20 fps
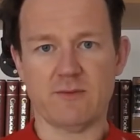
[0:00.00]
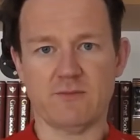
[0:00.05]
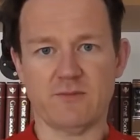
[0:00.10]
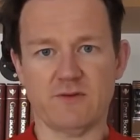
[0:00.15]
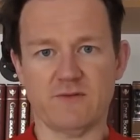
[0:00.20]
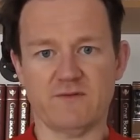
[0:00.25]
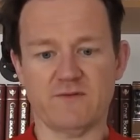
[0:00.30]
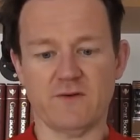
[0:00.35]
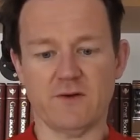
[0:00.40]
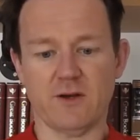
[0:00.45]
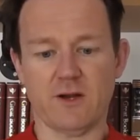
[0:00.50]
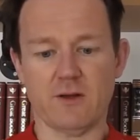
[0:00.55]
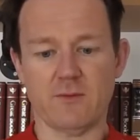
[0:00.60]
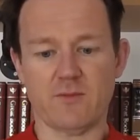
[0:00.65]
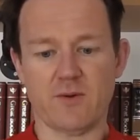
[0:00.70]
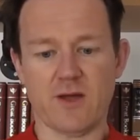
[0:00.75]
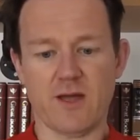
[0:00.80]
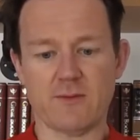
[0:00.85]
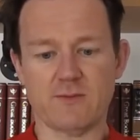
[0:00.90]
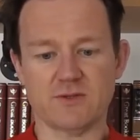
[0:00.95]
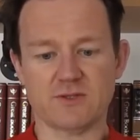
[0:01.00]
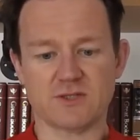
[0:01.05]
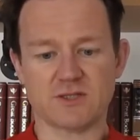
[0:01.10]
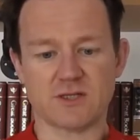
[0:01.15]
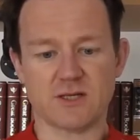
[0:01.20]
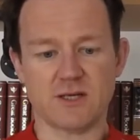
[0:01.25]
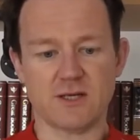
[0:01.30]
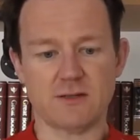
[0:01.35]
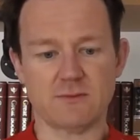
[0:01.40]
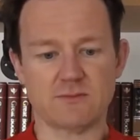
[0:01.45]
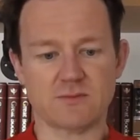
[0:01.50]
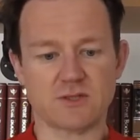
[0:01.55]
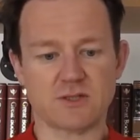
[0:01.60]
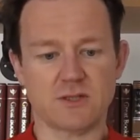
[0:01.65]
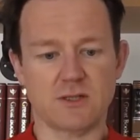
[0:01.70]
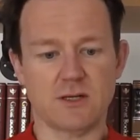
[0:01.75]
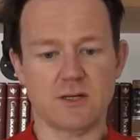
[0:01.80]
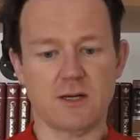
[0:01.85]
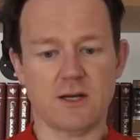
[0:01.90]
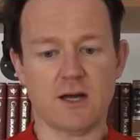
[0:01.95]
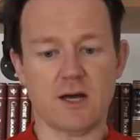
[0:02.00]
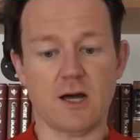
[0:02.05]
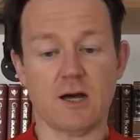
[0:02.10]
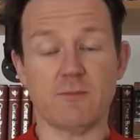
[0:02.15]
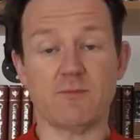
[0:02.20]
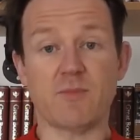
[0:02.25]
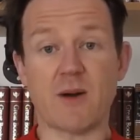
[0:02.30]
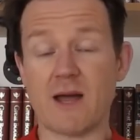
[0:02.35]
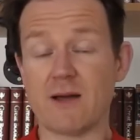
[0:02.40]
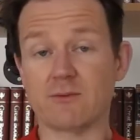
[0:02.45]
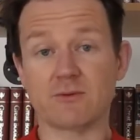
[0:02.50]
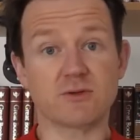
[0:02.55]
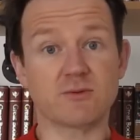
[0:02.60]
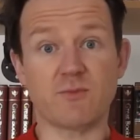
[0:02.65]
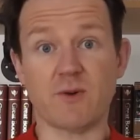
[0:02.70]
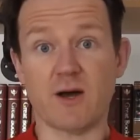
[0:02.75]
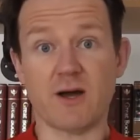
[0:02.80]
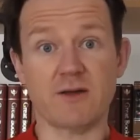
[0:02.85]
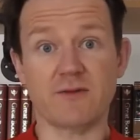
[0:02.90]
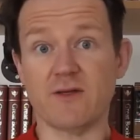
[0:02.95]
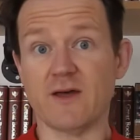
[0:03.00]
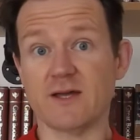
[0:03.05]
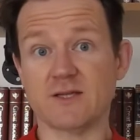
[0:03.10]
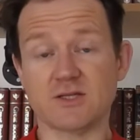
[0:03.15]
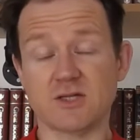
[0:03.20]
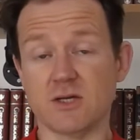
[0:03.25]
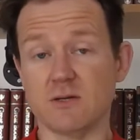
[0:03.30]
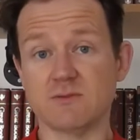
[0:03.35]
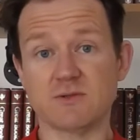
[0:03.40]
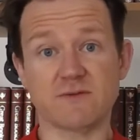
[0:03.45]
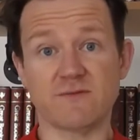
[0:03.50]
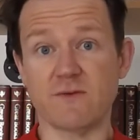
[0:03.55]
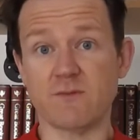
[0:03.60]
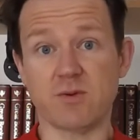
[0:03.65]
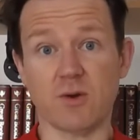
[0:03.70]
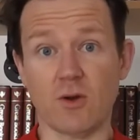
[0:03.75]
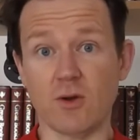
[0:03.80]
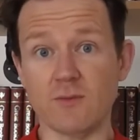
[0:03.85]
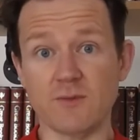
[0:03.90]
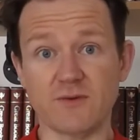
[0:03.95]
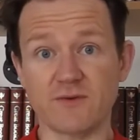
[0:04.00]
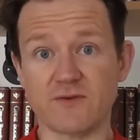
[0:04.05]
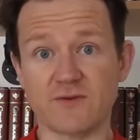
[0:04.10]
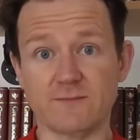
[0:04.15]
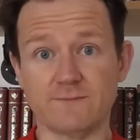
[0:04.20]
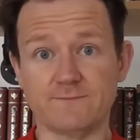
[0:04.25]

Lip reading: furlough payment schemes are bound by their terms of employment.